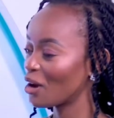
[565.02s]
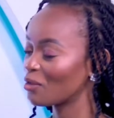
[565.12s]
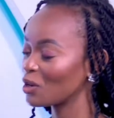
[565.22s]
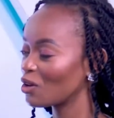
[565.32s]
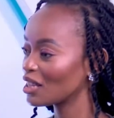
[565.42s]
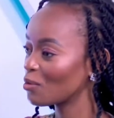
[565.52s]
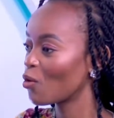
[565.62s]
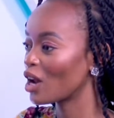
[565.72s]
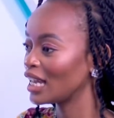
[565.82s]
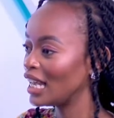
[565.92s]
and we call them
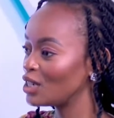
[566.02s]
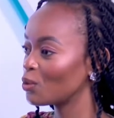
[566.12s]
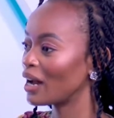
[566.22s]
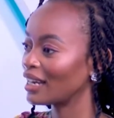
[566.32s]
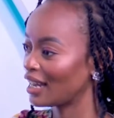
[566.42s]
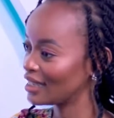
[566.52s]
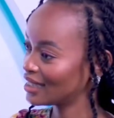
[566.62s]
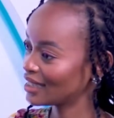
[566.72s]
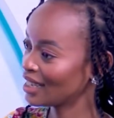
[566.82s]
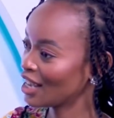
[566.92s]
one-hit
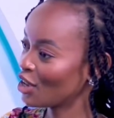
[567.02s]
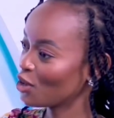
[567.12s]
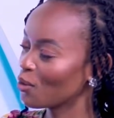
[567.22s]
wonders. You